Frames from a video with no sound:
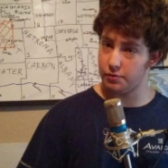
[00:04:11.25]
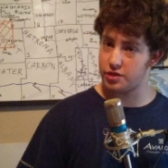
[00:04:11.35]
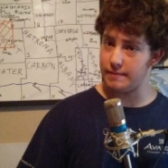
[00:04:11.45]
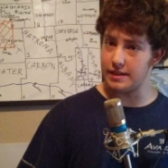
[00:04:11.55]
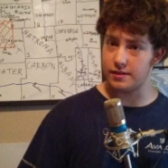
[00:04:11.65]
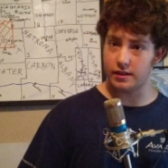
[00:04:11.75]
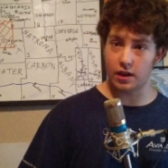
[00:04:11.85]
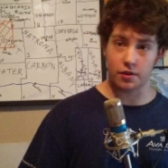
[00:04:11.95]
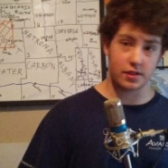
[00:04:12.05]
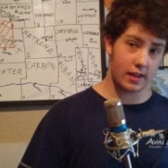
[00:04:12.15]
which means that
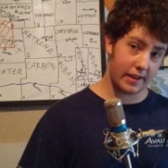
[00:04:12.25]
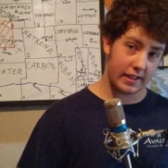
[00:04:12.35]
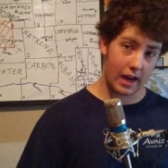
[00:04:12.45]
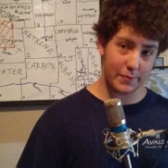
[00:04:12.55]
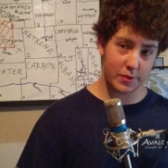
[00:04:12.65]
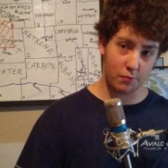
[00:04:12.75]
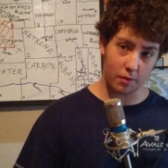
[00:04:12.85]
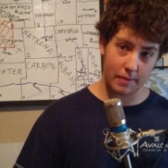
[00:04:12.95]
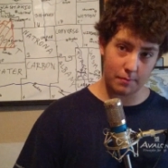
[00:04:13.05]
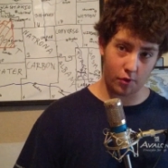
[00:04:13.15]
there are 70 times
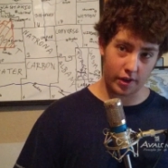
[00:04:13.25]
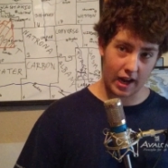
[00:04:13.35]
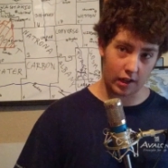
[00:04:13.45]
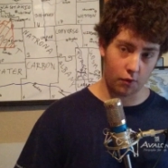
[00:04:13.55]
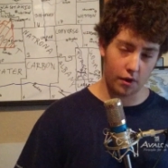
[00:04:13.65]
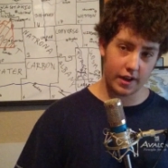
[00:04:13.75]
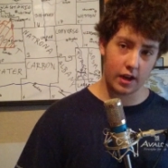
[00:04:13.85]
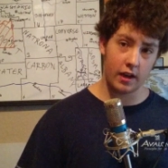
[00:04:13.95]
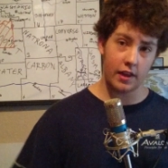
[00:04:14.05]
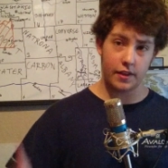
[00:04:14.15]
more people in
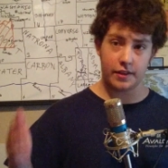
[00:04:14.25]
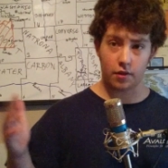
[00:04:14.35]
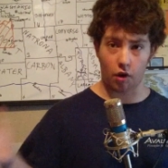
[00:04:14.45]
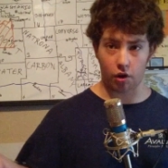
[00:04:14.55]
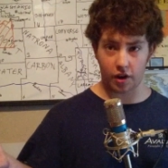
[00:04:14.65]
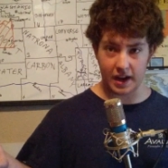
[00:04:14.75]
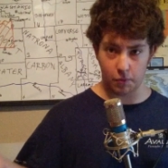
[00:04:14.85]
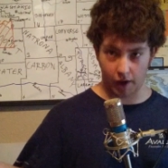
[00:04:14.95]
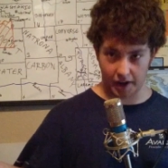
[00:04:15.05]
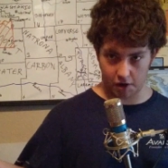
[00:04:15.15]
California than there are
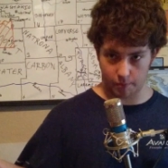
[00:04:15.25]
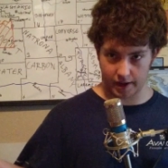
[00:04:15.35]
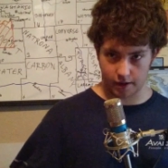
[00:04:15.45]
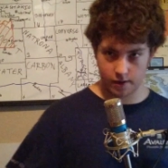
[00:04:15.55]
in Wyoming.